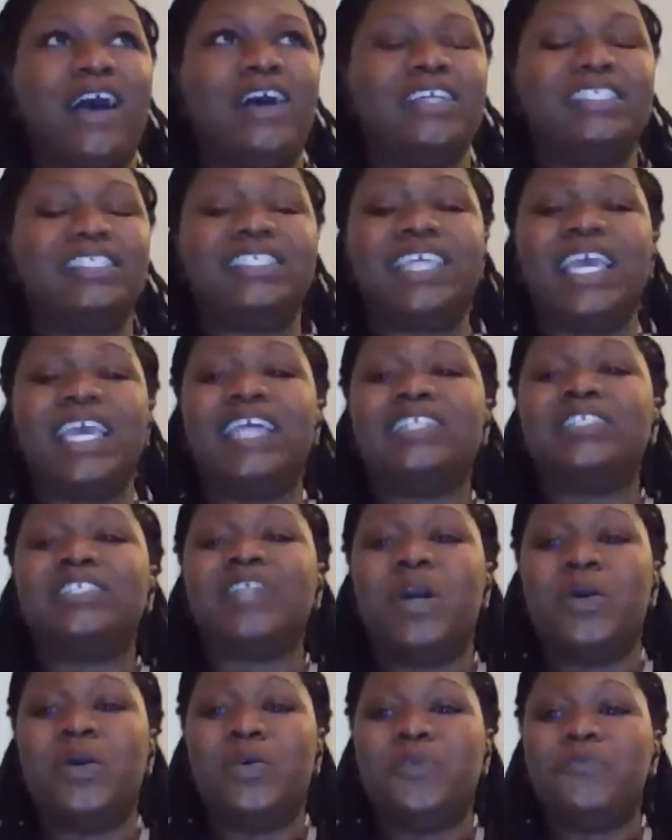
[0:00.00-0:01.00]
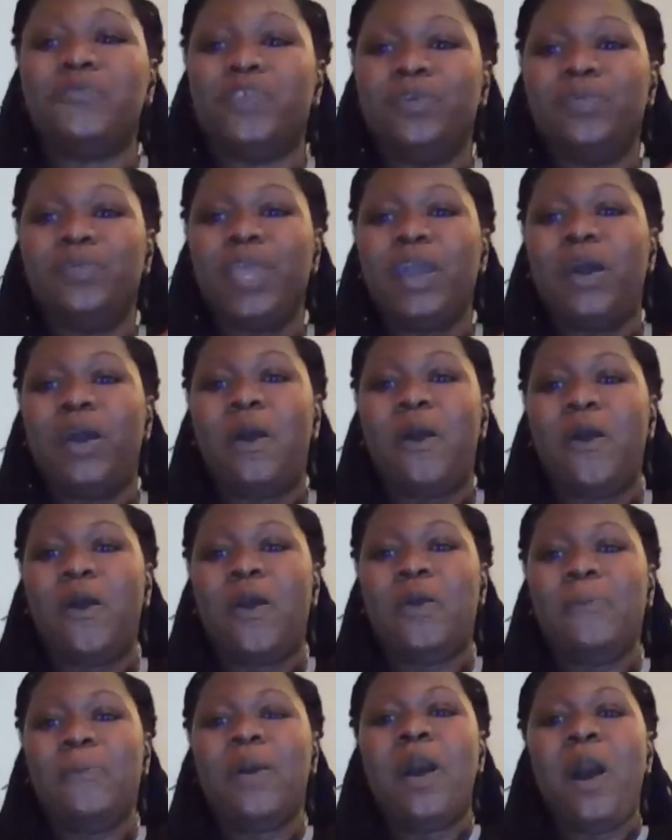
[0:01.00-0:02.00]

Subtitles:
skin tone from their arm